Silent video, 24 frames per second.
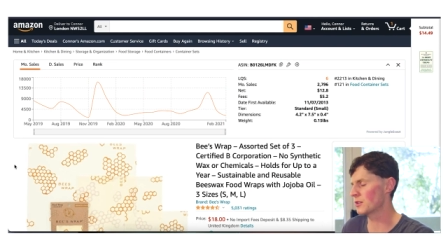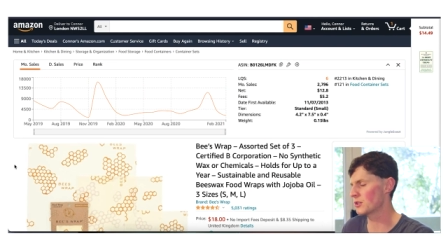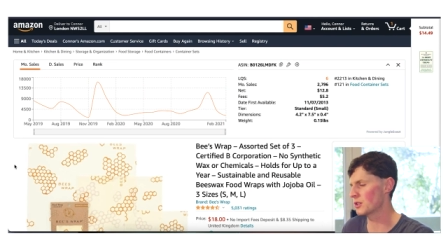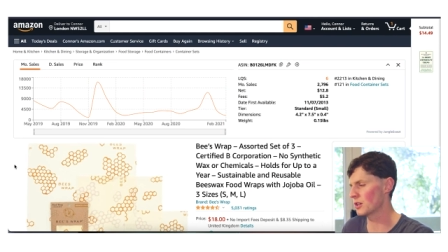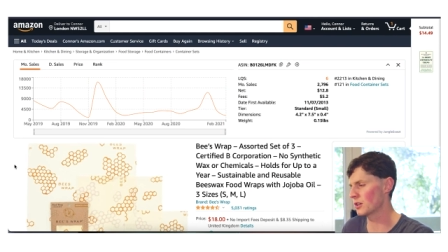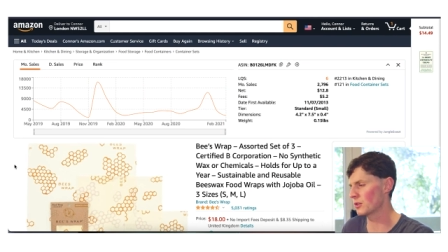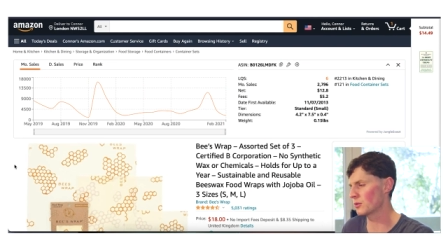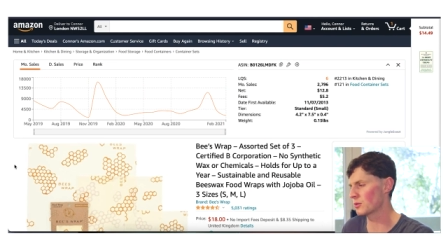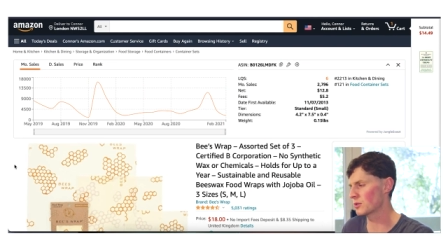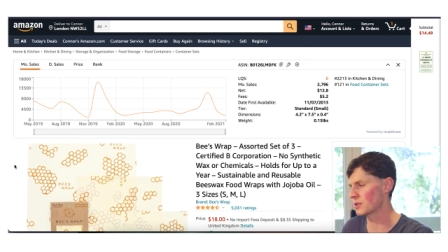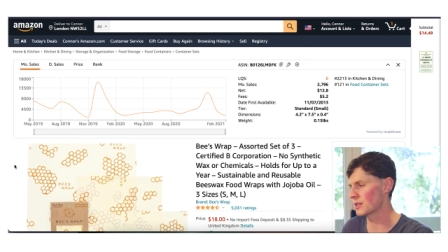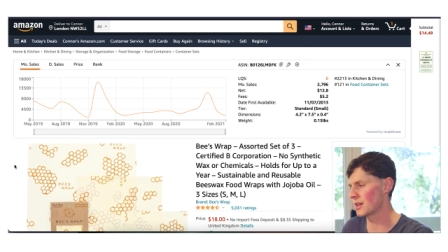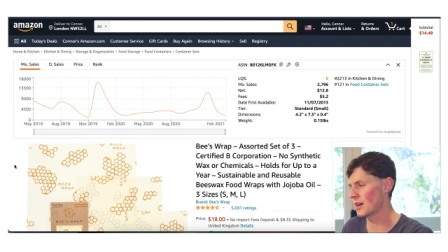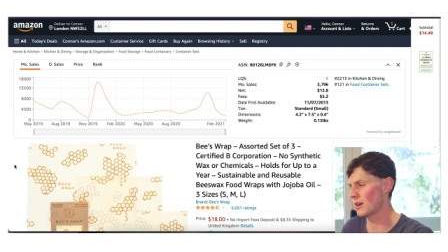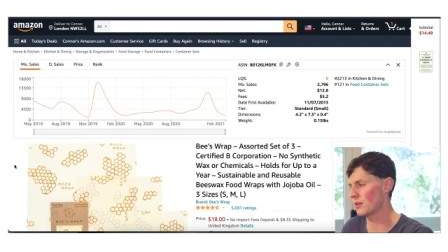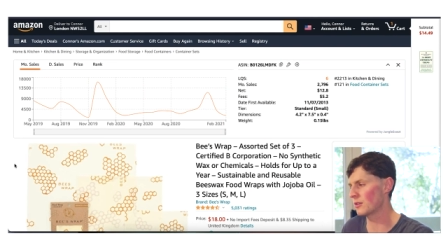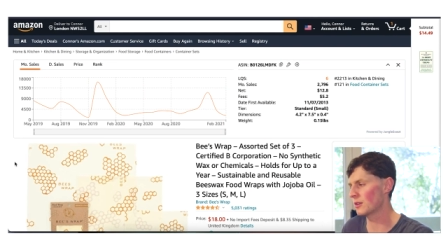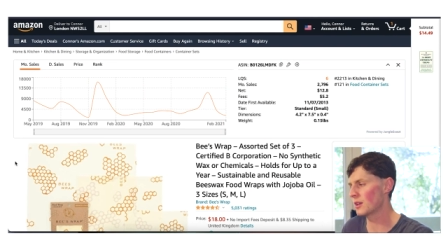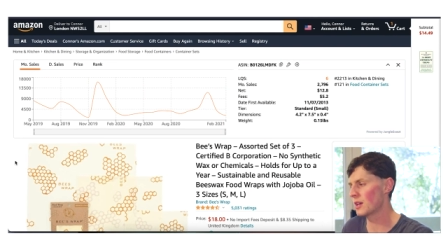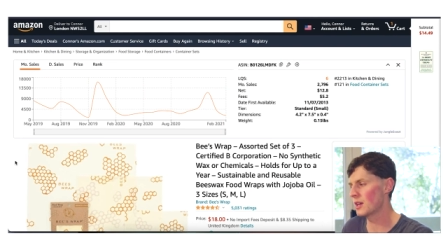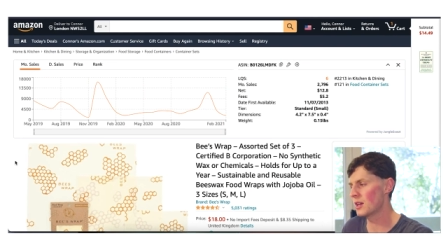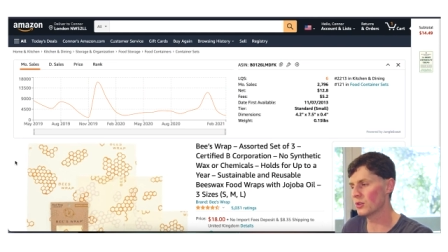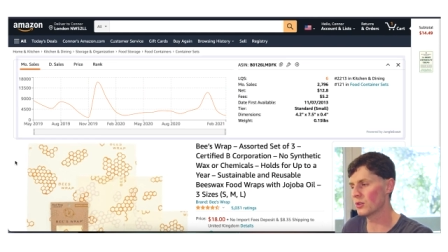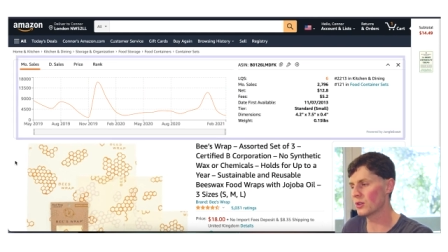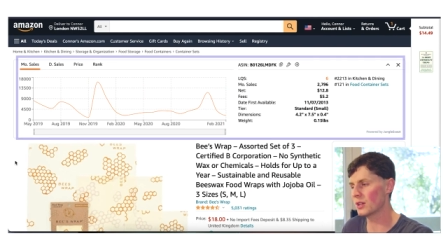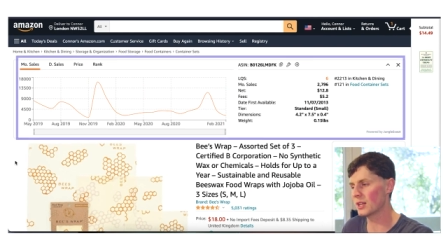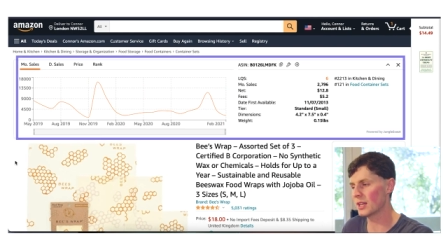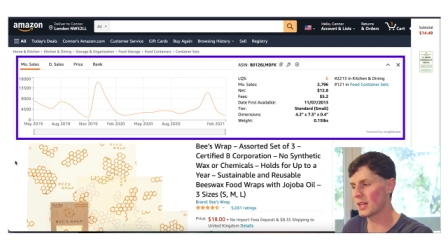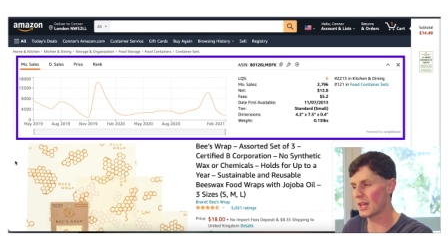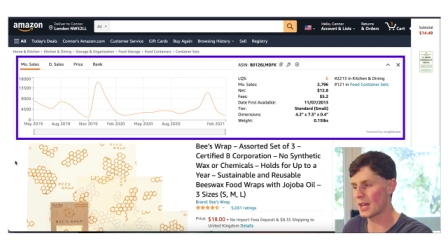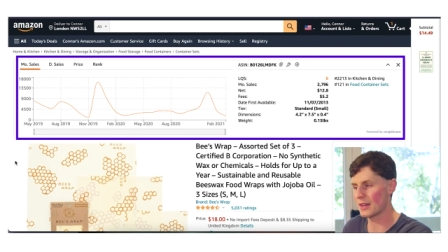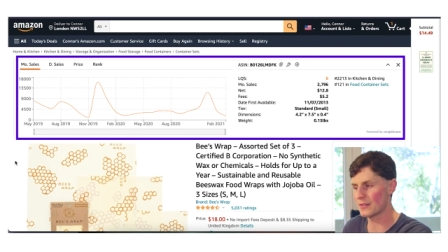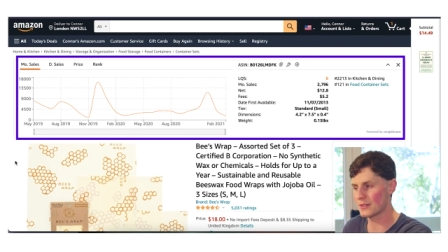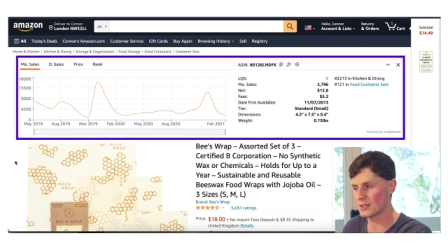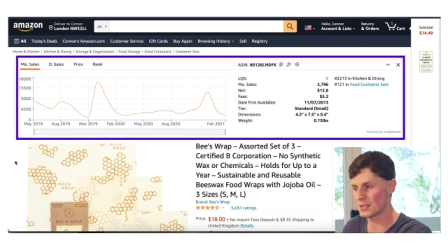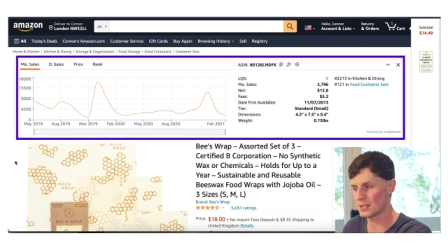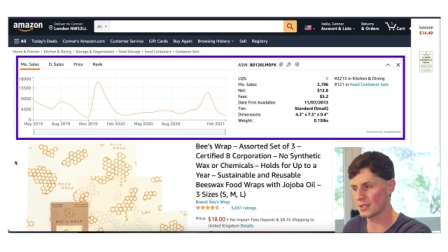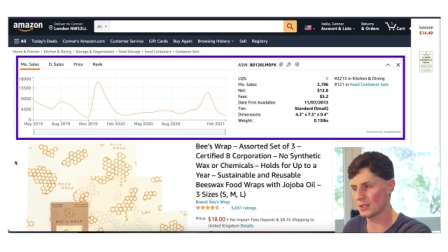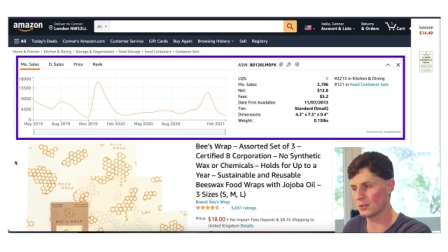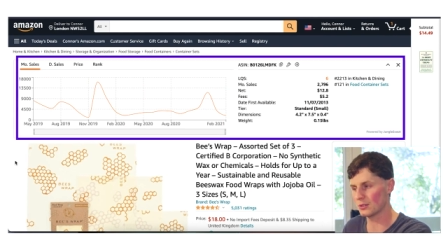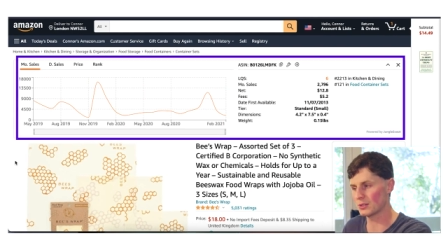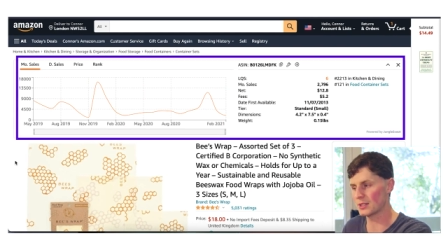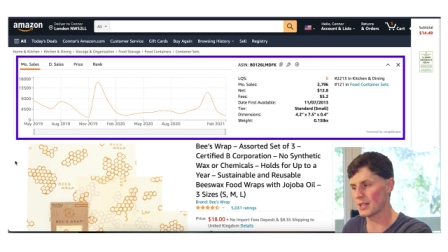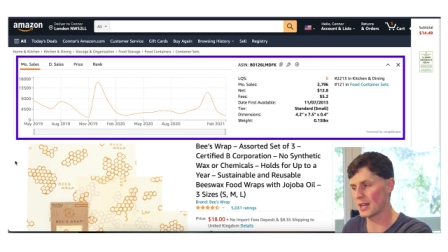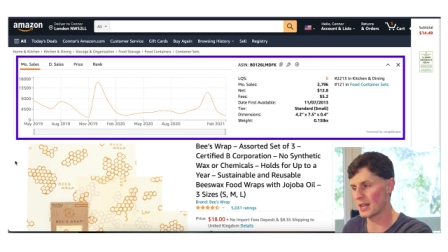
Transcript: Jungle Scout, you're going to get this little